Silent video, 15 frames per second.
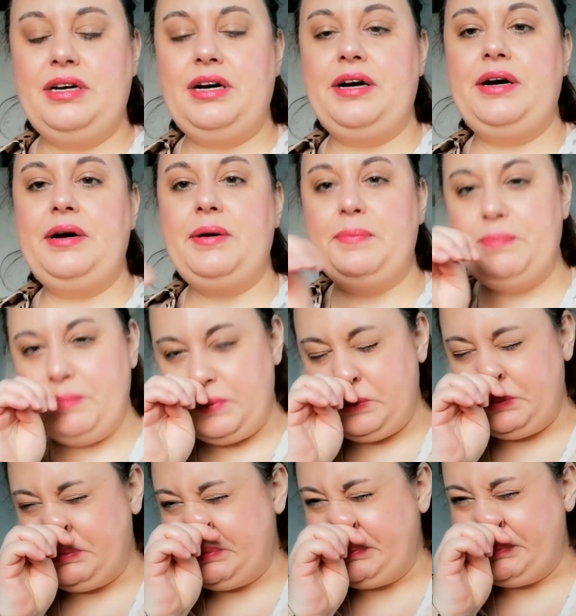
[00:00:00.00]

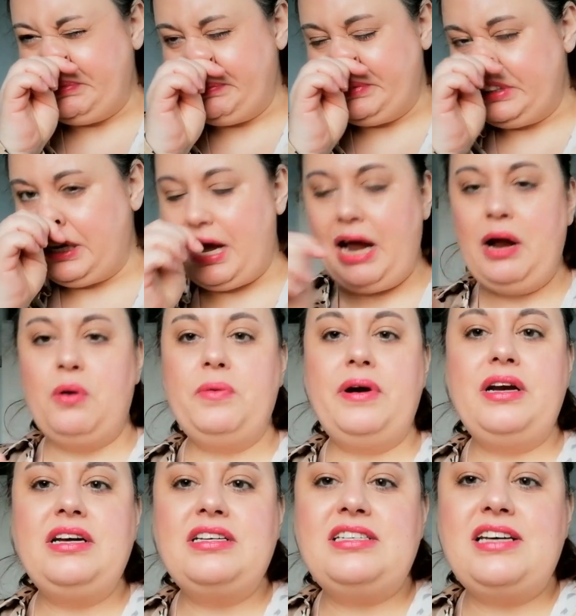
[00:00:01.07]
I
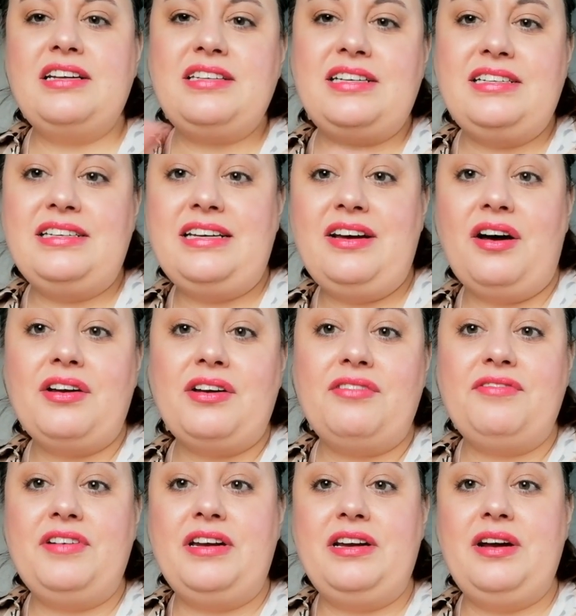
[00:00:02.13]
already said in the other
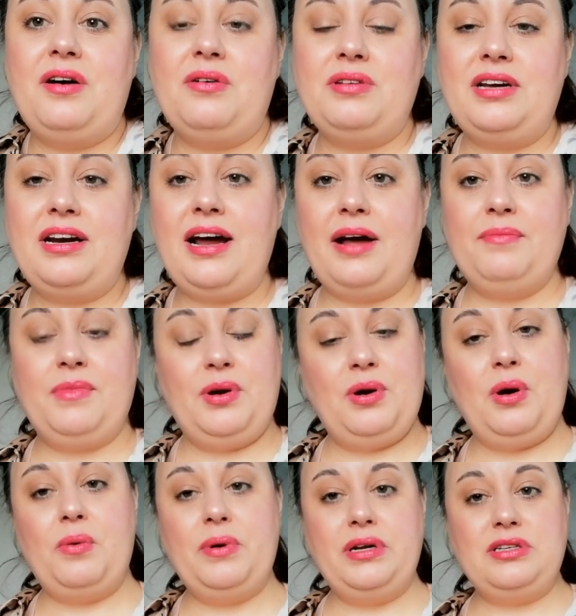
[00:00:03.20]
video that I'm
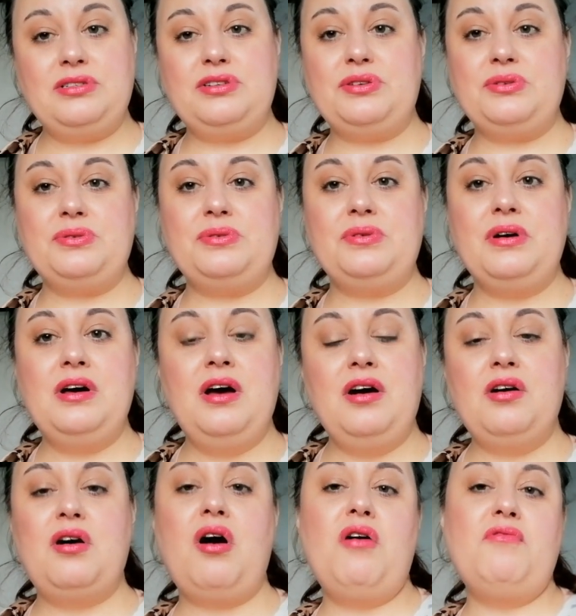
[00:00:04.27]
going to
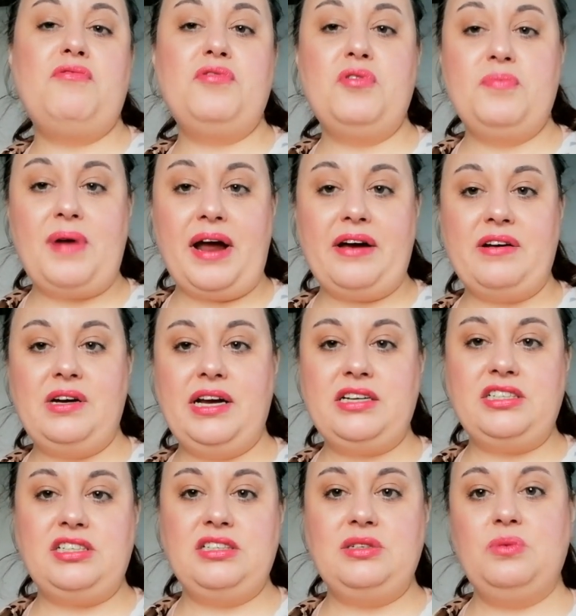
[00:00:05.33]
go through my
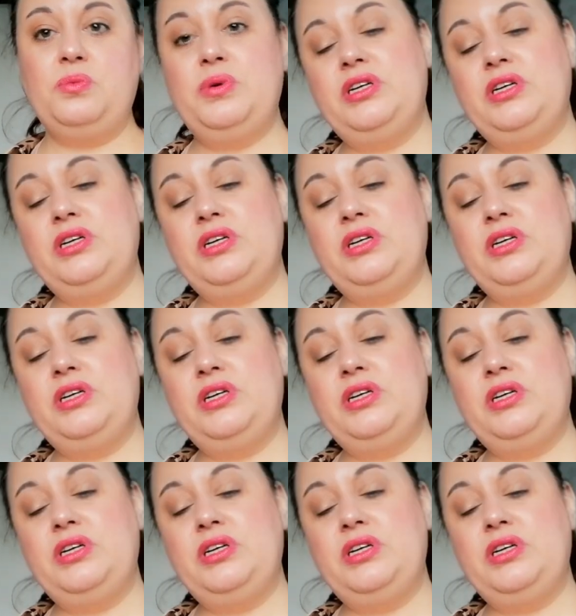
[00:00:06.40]
collection,